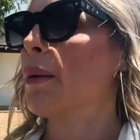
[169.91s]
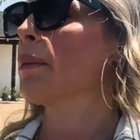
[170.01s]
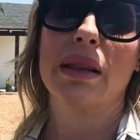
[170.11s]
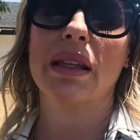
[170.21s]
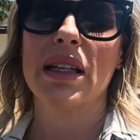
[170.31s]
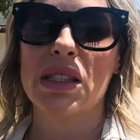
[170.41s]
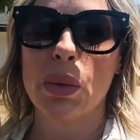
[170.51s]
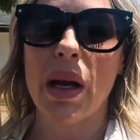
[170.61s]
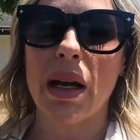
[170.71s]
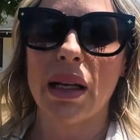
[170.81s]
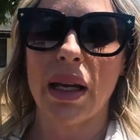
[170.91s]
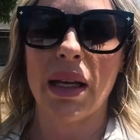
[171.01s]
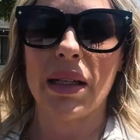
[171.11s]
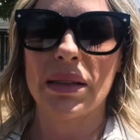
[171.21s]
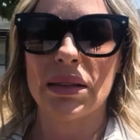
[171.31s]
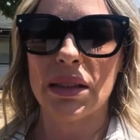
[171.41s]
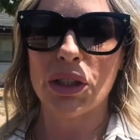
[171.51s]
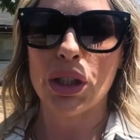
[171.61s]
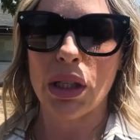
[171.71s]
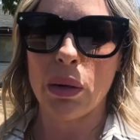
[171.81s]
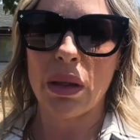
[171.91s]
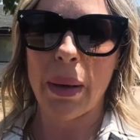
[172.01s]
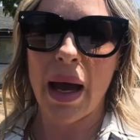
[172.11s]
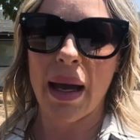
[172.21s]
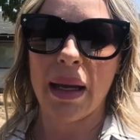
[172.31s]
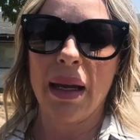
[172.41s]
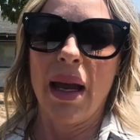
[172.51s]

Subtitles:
But this one is such a cutie pie,